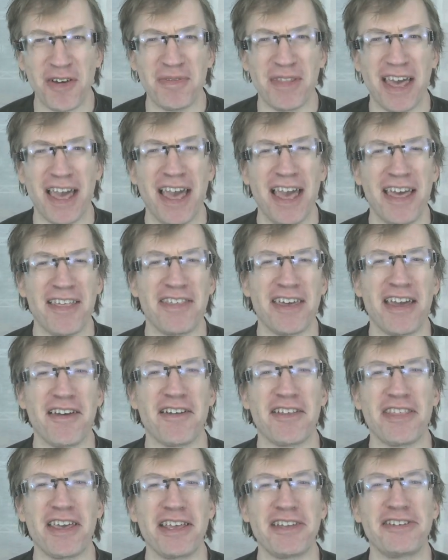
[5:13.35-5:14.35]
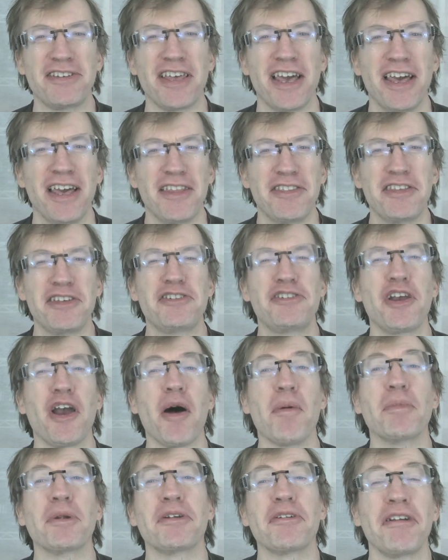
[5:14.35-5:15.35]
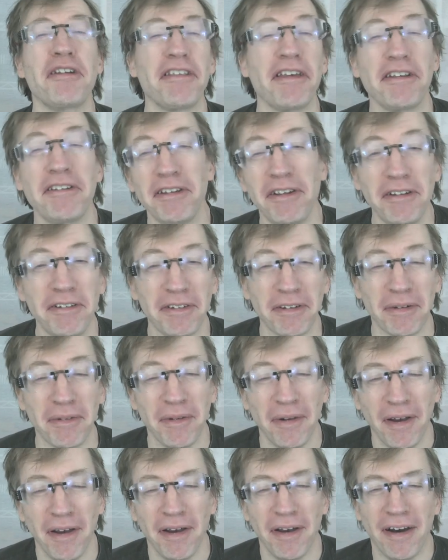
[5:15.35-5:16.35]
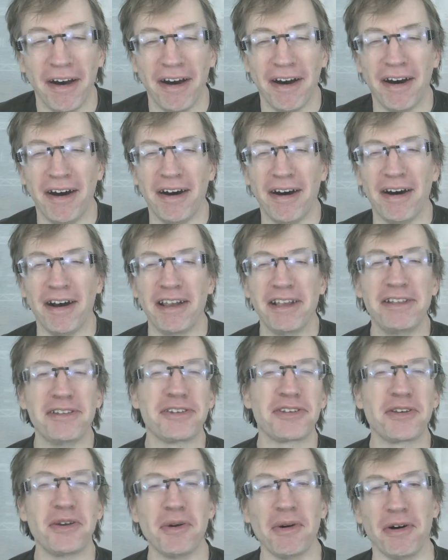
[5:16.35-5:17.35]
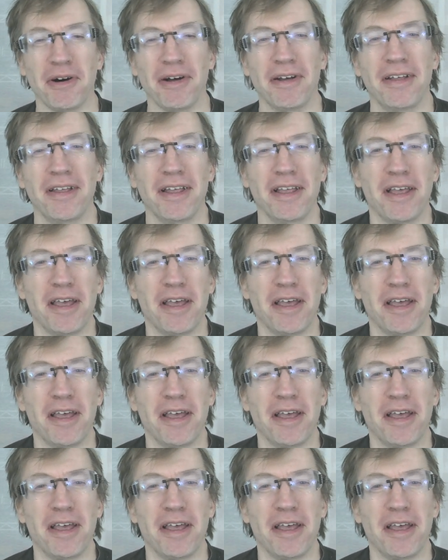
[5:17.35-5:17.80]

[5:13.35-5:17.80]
from the, the, the, the, geometry they teach you uh, in school,